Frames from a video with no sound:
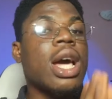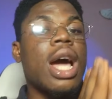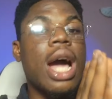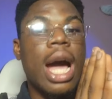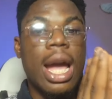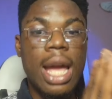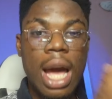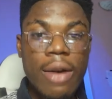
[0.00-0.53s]

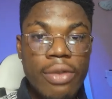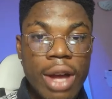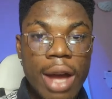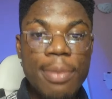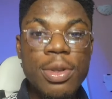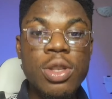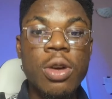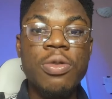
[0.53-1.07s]
I have a
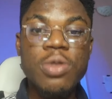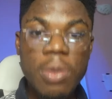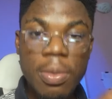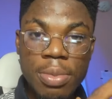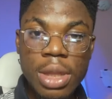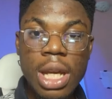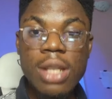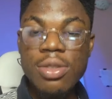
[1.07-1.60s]
habit of
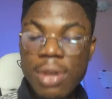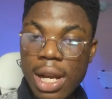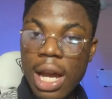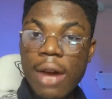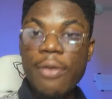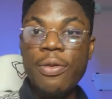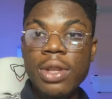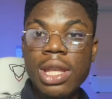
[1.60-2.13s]
sometimes when I
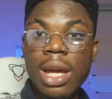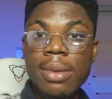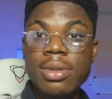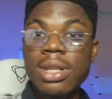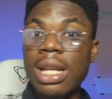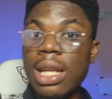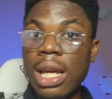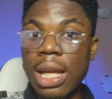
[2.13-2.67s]
have free time,
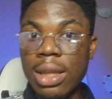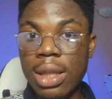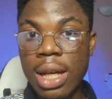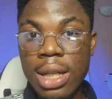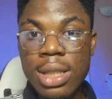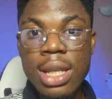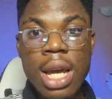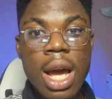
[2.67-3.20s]
especially at
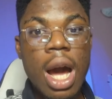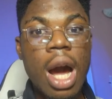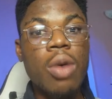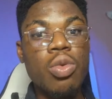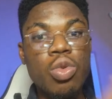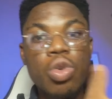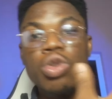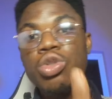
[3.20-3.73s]
night, I
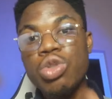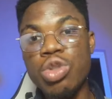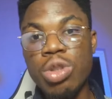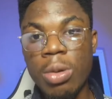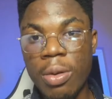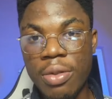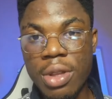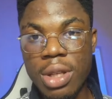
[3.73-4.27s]
will go through
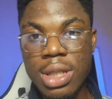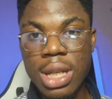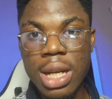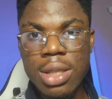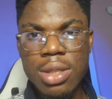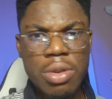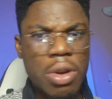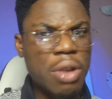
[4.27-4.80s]
some of the
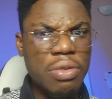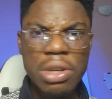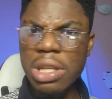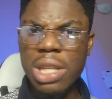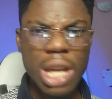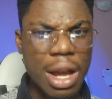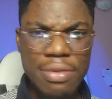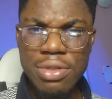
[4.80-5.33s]
chats, or even in
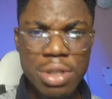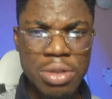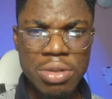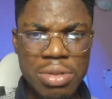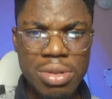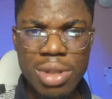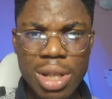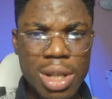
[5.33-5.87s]
the
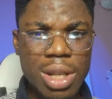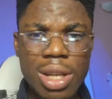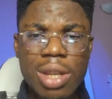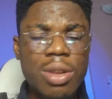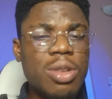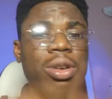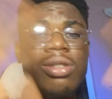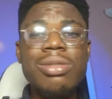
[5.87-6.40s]
afternoon.
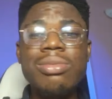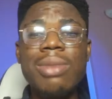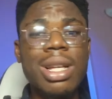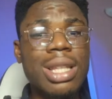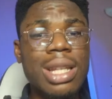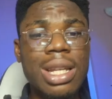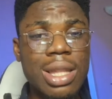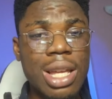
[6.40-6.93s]
It doesn't
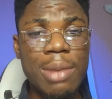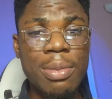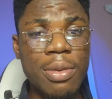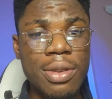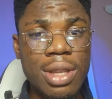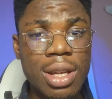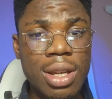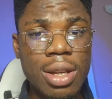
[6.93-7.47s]
matter the time of
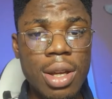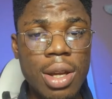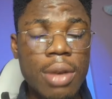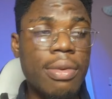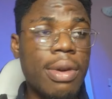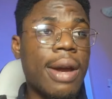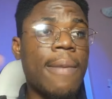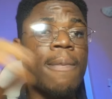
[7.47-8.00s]
day,
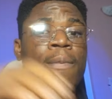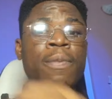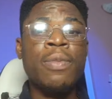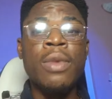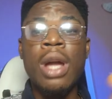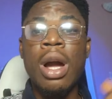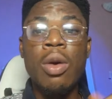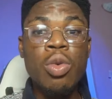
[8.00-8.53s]
right?
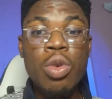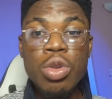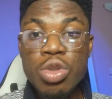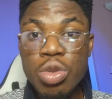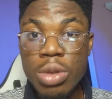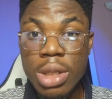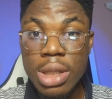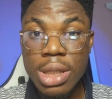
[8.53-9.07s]
I'll go
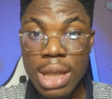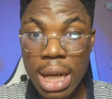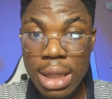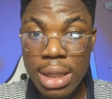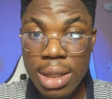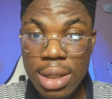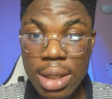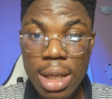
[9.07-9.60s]
through the
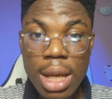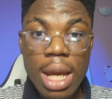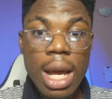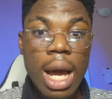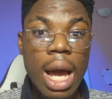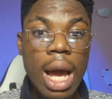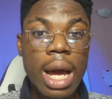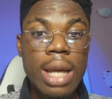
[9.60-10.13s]
chats,
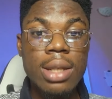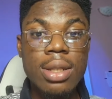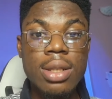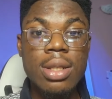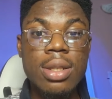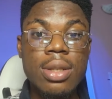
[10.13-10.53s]
and